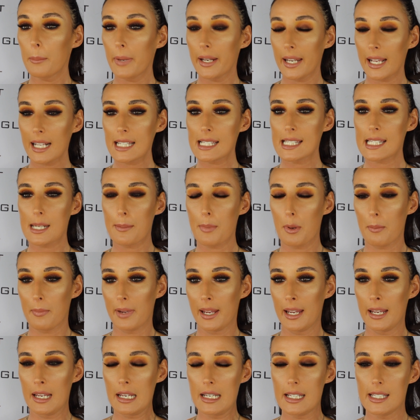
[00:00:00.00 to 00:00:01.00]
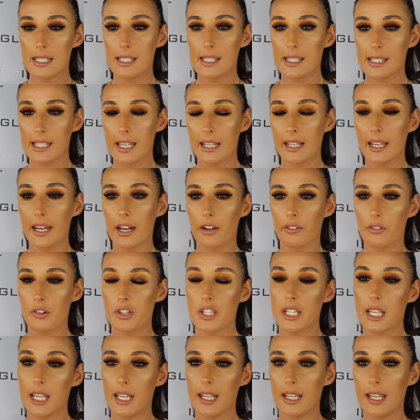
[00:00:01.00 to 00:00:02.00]
My next step in my skincare
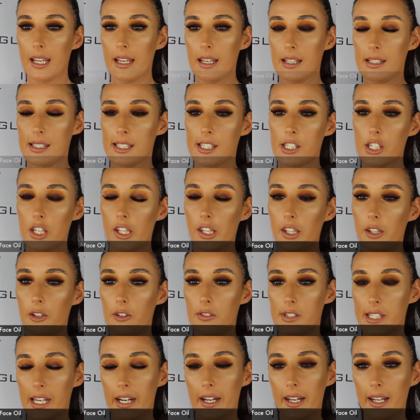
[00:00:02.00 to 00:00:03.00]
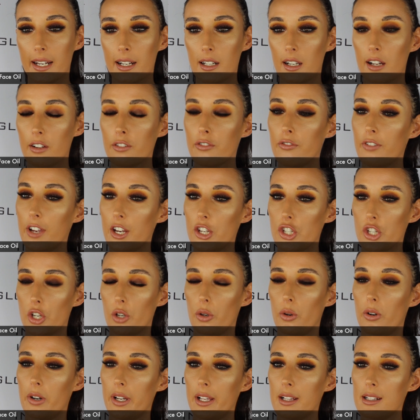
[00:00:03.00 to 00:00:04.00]
routine is to use our Inglot
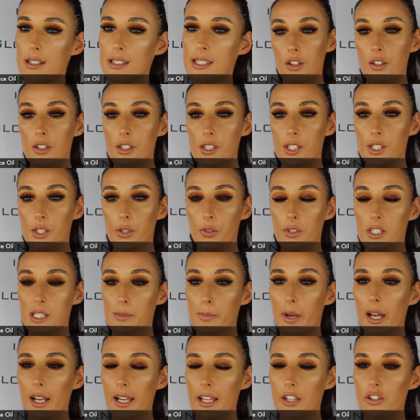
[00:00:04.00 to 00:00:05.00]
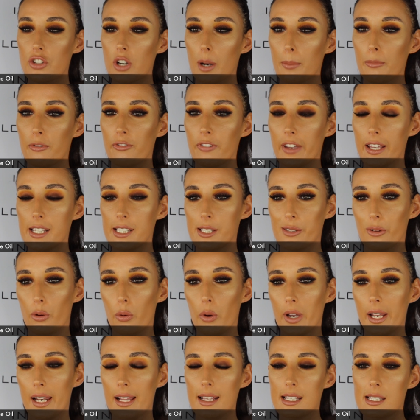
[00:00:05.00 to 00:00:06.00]
facial oils. So Spotlight Drop Face
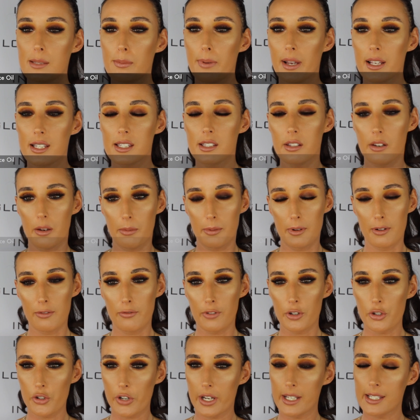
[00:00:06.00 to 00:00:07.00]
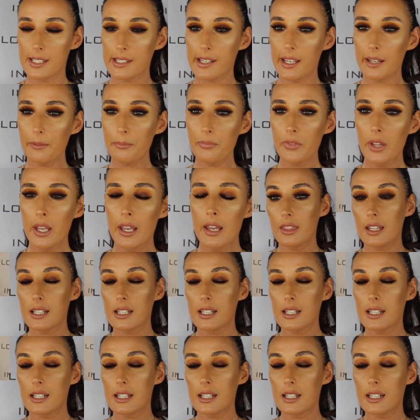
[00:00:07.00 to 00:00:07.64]
Oil is best suitable for dry skin.